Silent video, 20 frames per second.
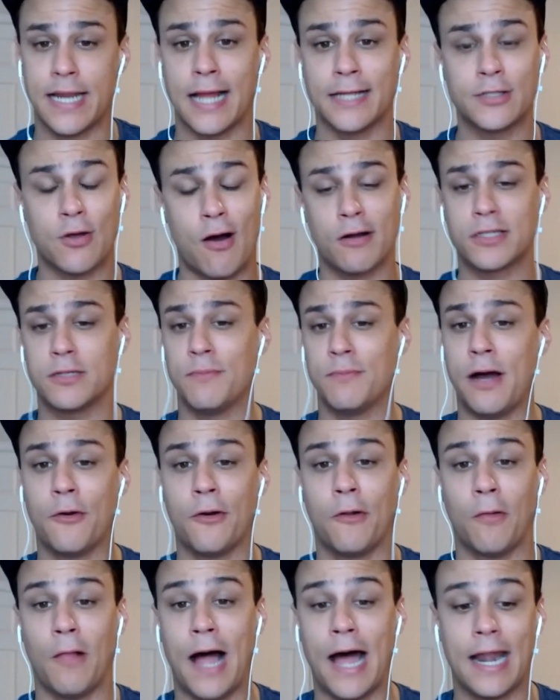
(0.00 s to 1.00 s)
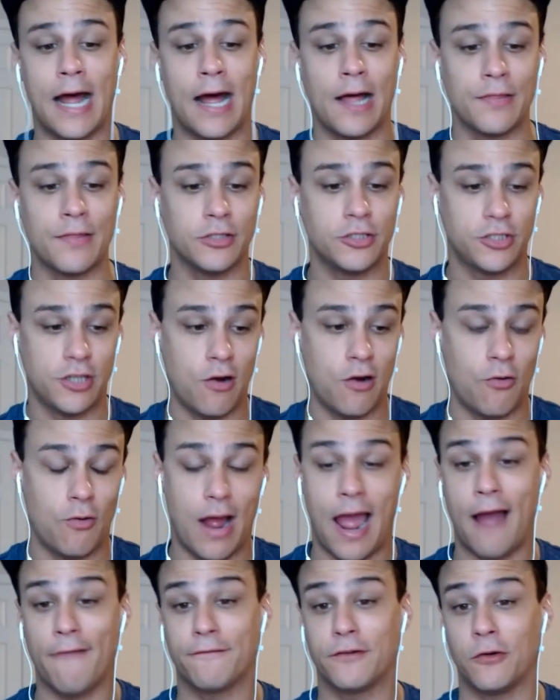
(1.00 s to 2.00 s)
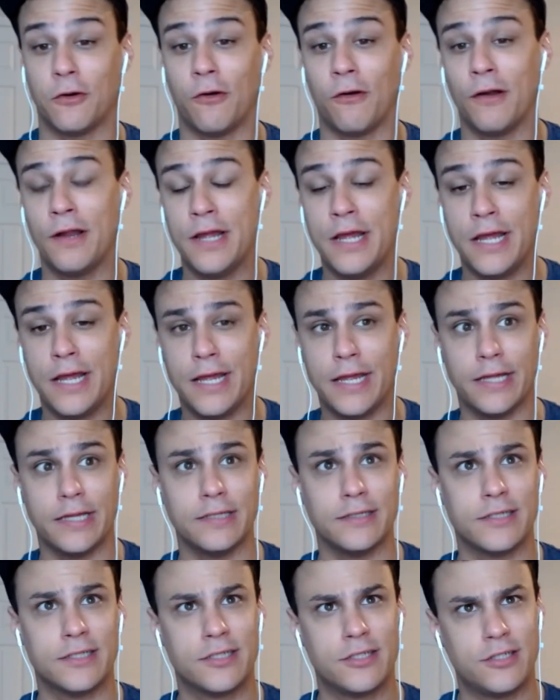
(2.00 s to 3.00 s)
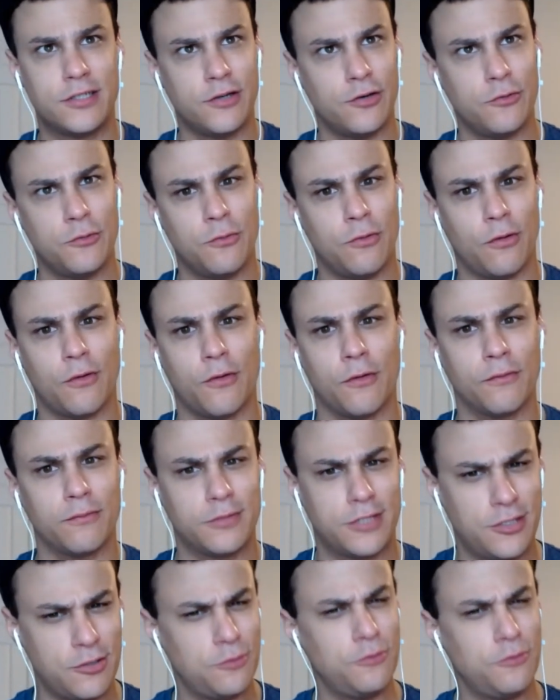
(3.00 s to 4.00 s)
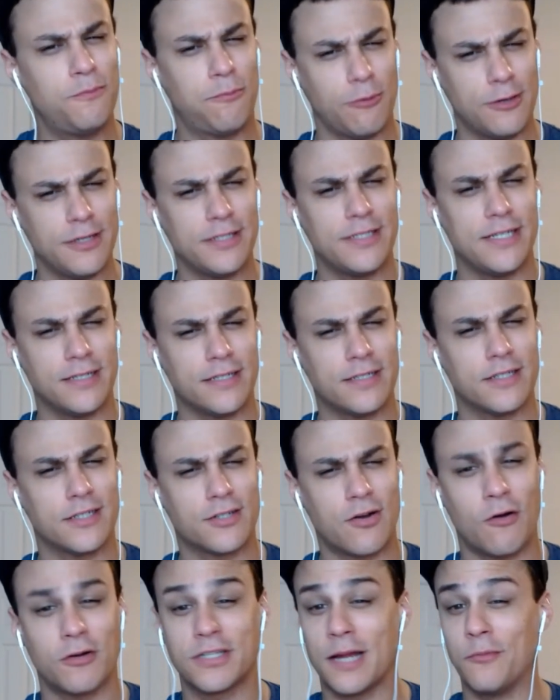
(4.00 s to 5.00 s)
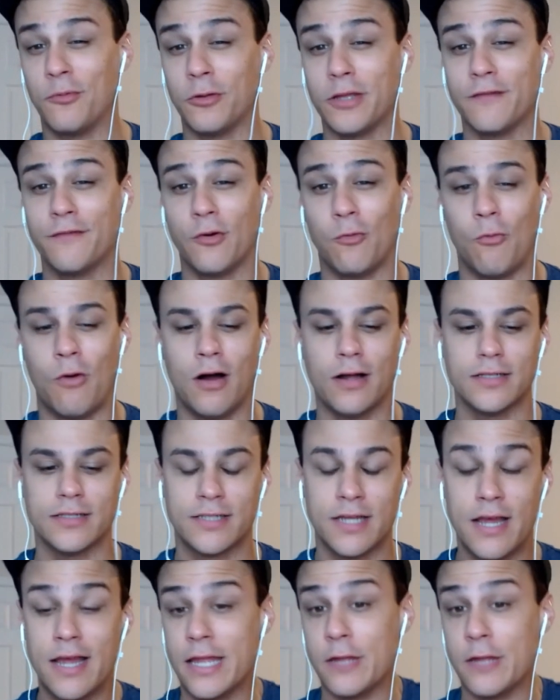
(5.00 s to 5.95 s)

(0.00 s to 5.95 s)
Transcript: I talked about a lot on the show after his two preseason starts, I believe it was.